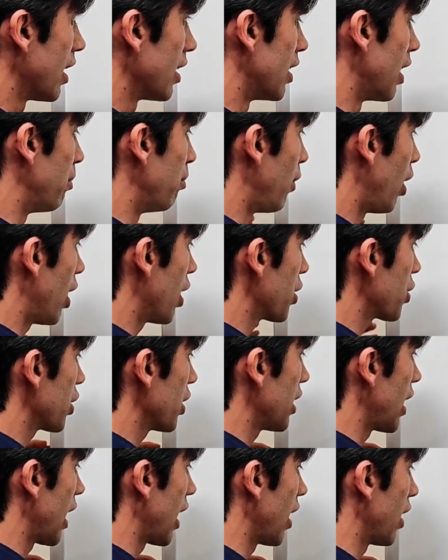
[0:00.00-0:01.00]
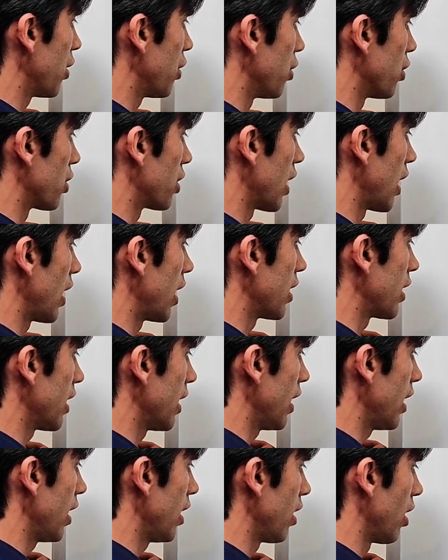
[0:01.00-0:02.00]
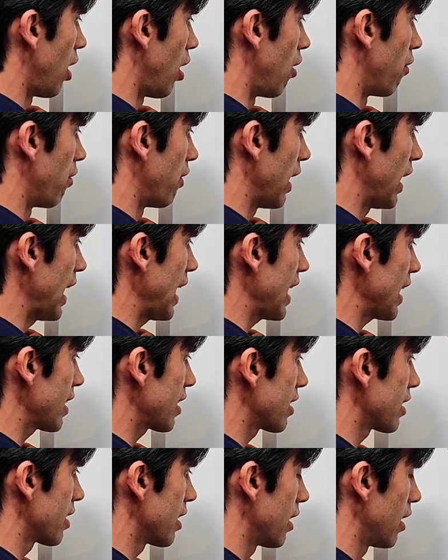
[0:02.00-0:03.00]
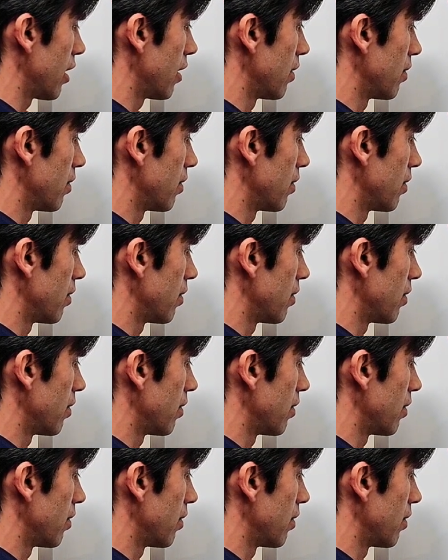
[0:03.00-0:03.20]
the marginal utility of x